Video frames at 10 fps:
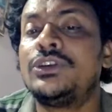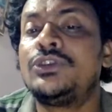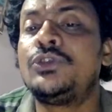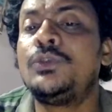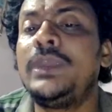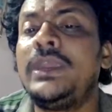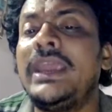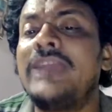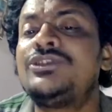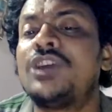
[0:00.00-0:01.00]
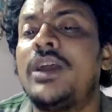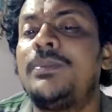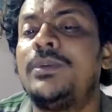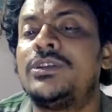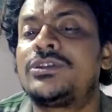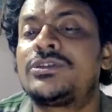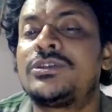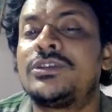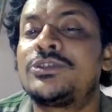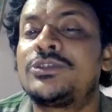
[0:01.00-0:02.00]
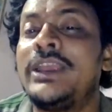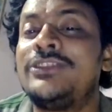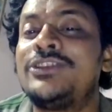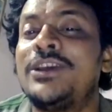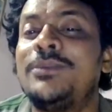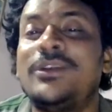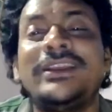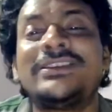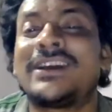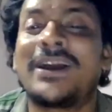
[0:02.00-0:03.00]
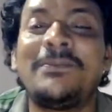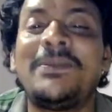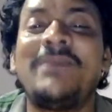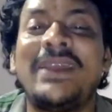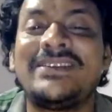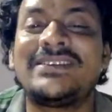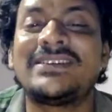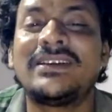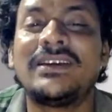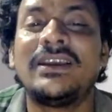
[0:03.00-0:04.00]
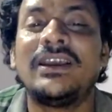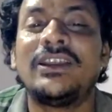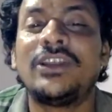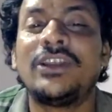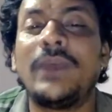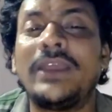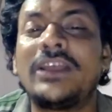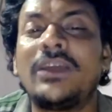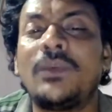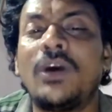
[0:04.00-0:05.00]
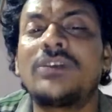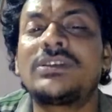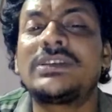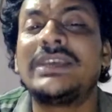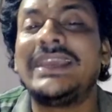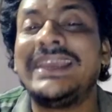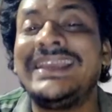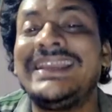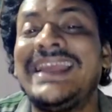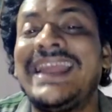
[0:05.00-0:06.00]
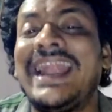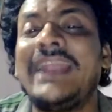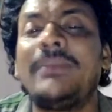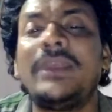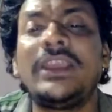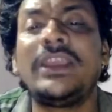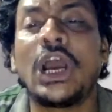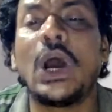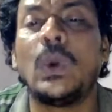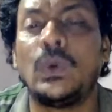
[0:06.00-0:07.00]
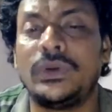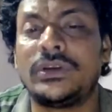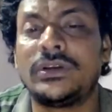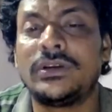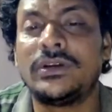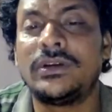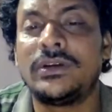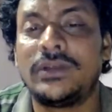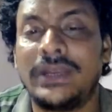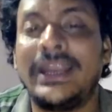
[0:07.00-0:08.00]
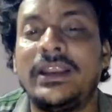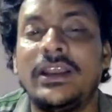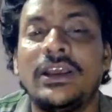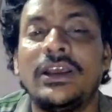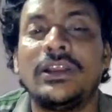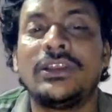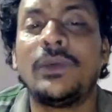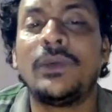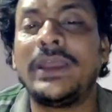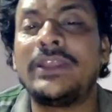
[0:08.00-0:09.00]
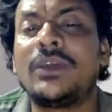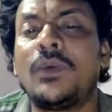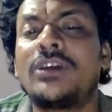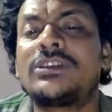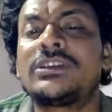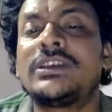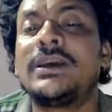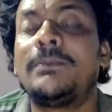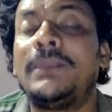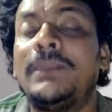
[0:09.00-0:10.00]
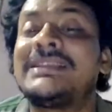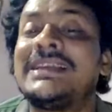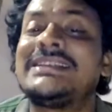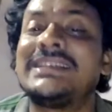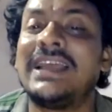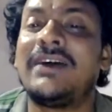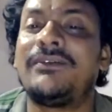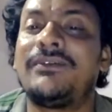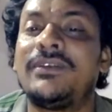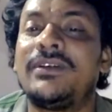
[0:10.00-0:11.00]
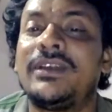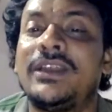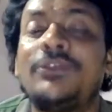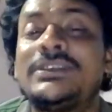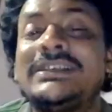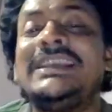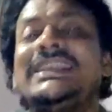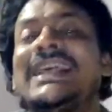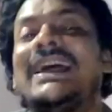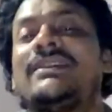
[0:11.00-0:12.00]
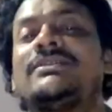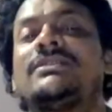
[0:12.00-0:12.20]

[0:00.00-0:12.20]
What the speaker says: to be enjoyable. So enjoyable is a complement. The weather was incredibly cold, right? The weather was pleasant enough. Now see that